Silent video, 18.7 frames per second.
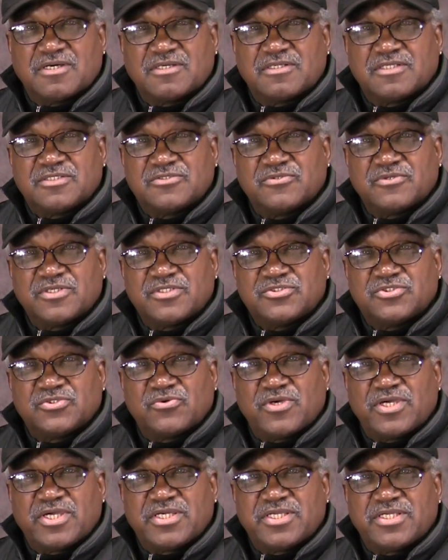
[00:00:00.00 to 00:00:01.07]
that you're
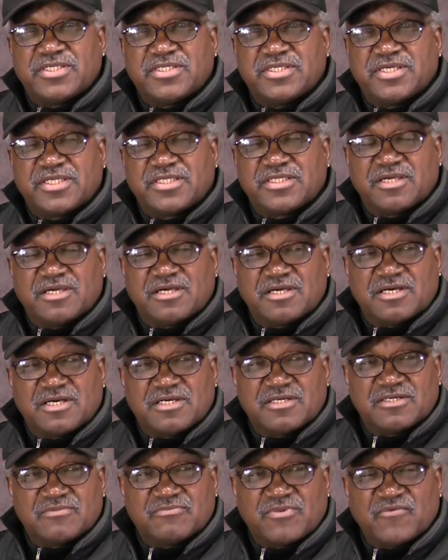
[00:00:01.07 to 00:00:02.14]
enjoying it, and that
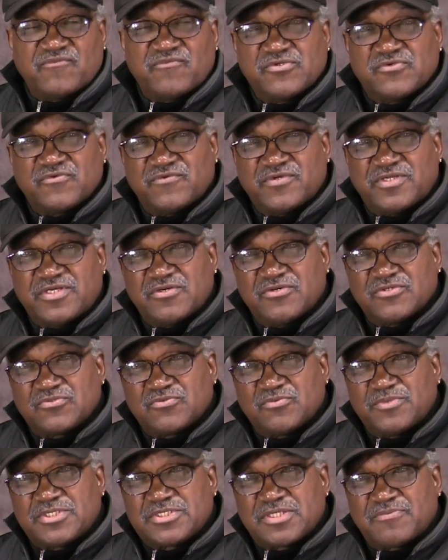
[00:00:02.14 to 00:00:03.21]
my future videos will
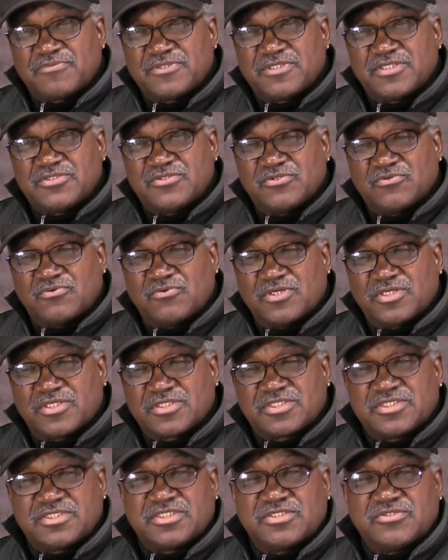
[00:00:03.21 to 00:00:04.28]
be something that you'll want to
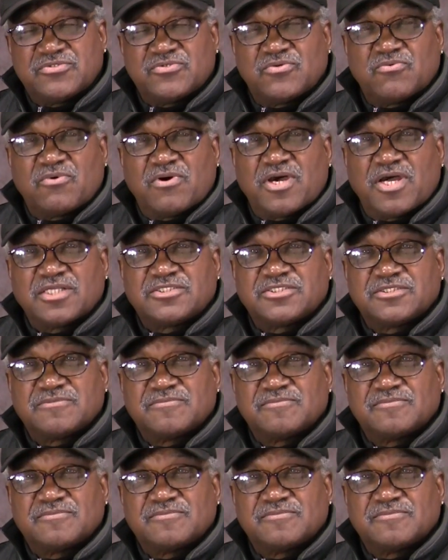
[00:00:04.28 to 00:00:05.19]
continue to watch.